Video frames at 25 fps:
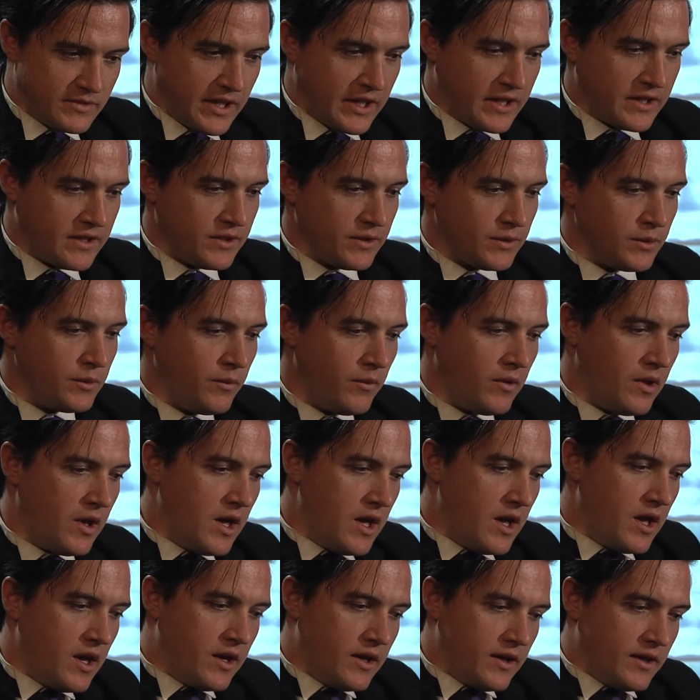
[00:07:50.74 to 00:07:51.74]
Thank you.
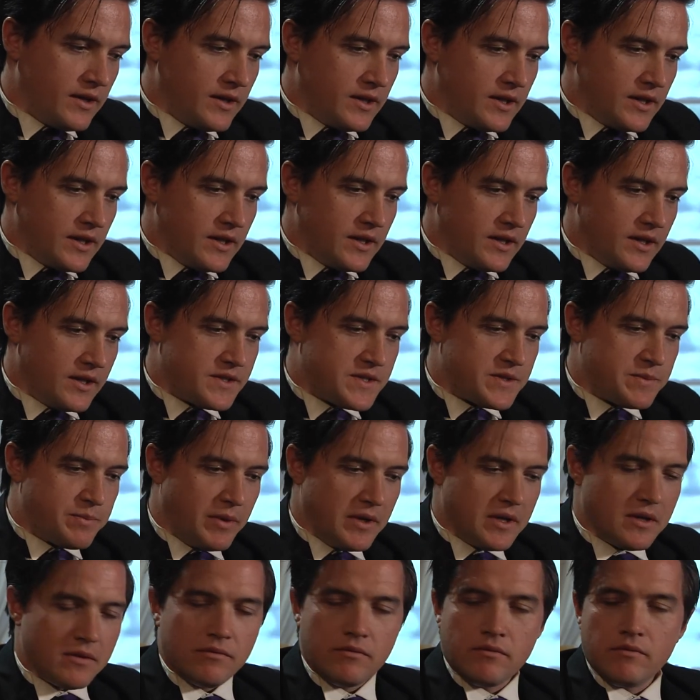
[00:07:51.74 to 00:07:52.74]
It's
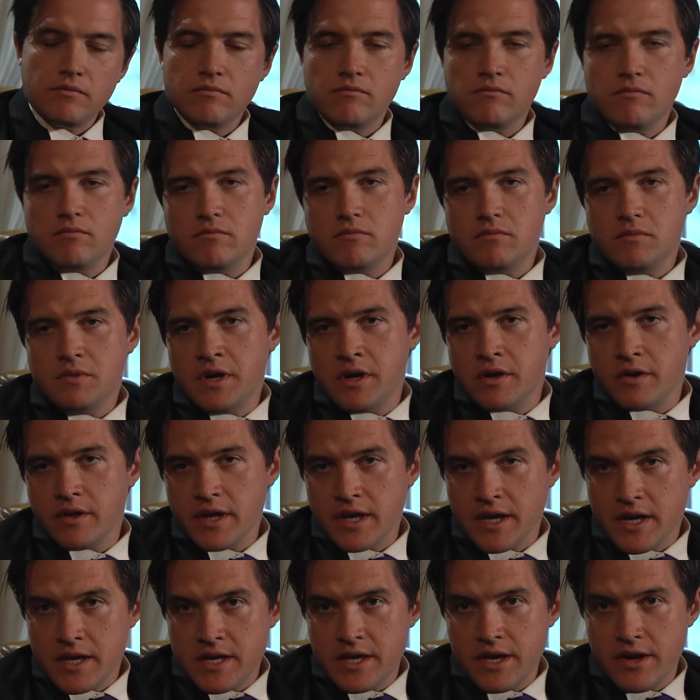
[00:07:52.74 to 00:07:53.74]
been
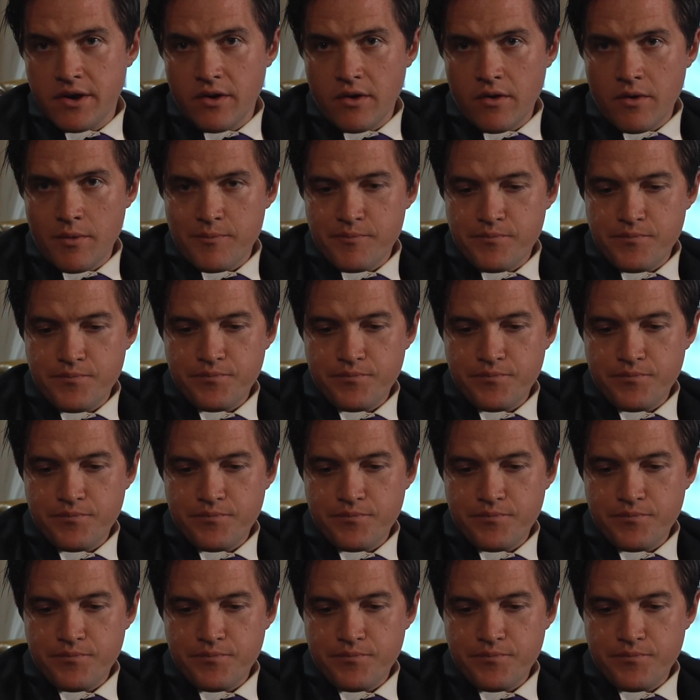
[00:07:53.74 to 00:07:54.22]
nearly a year.